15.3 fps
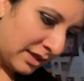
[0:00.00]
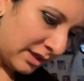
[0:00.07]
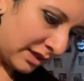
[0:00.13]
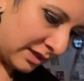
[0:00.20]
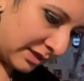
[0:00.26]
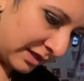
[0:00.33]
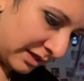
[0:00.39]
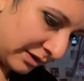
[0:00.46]

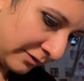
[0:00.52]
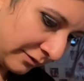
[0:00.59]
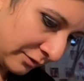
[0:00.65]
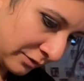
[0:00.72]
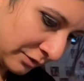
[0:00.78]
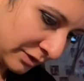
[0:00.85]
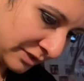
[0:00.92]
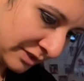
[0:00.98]
And then of
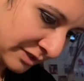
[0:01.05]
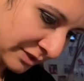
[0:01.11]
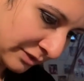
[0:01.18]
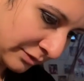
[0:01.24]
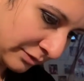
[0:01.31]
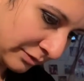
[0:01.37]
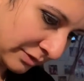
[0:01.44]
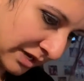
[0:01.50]
course
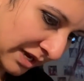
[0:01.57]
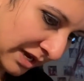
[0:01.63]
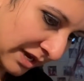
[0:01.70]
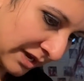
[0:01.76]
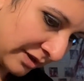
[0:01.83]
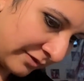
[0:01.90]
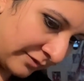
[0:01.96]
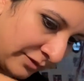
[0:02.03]
you
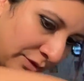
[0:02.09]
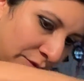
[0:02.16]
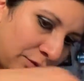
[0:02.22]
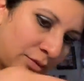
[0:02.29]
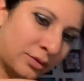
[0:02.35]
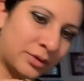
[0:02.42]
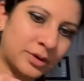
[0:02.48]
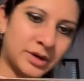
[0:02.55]
have
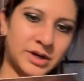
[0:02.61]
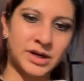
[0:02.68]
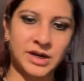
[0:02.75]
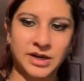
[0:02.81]
your